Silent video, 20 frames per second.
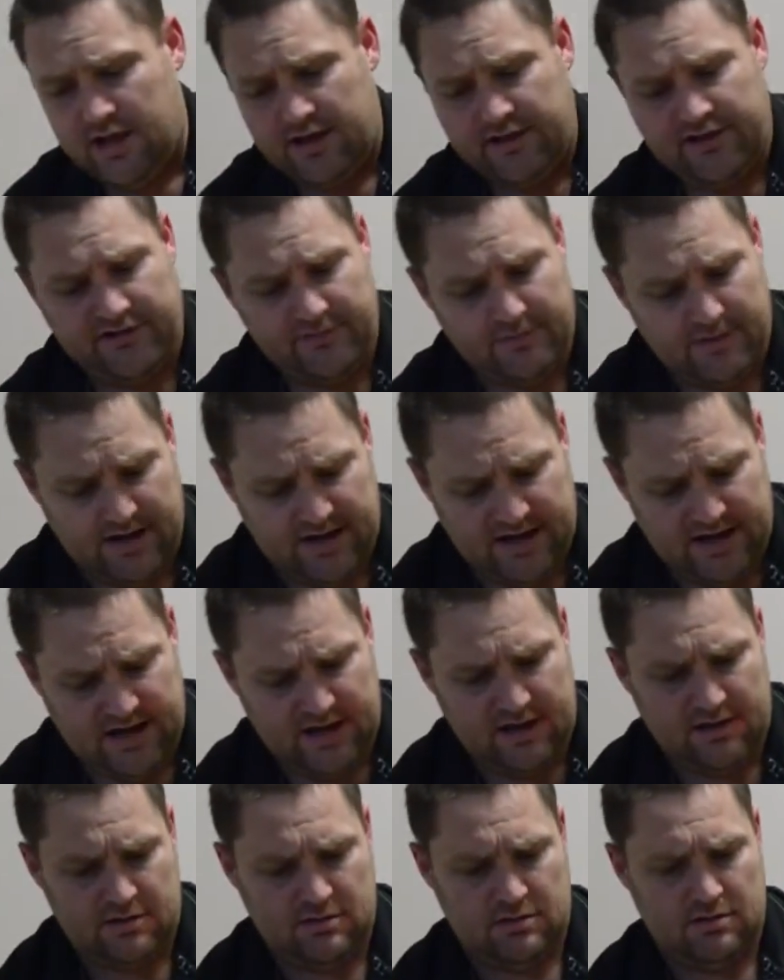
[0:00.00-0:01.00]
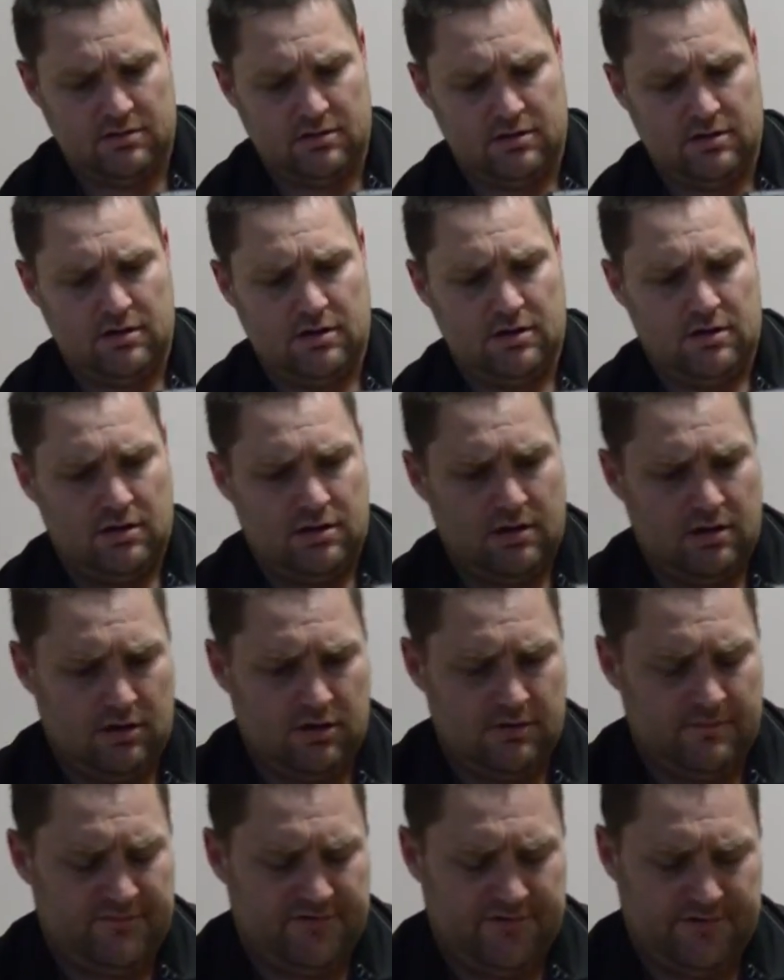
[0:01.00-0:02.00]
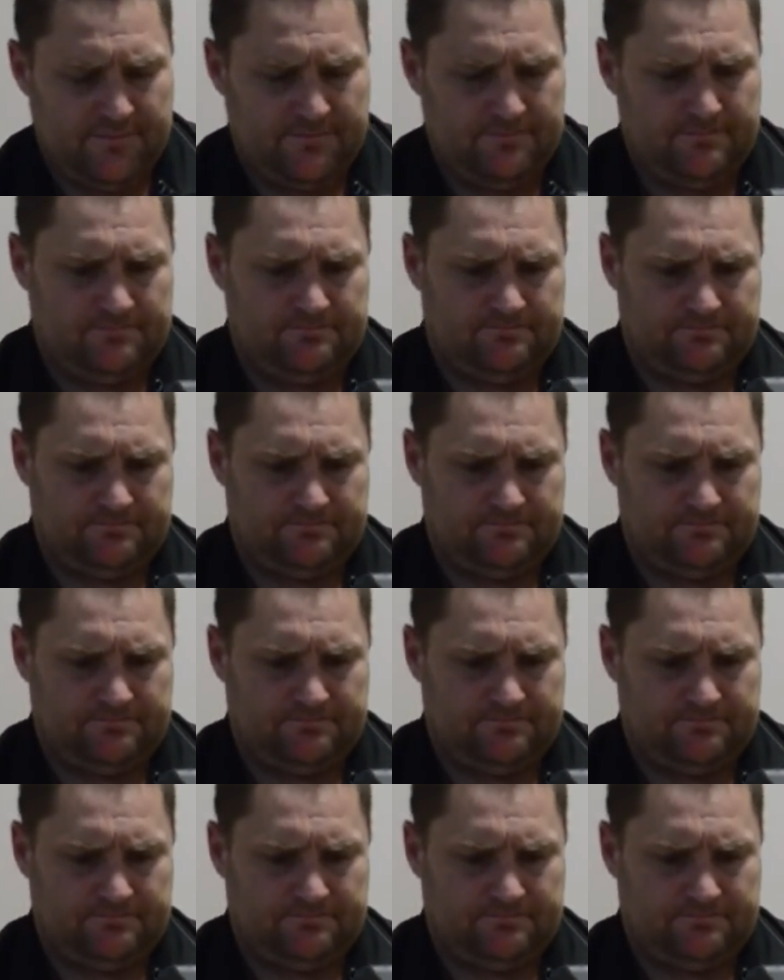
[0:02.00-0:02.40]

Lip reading: This one here, oops,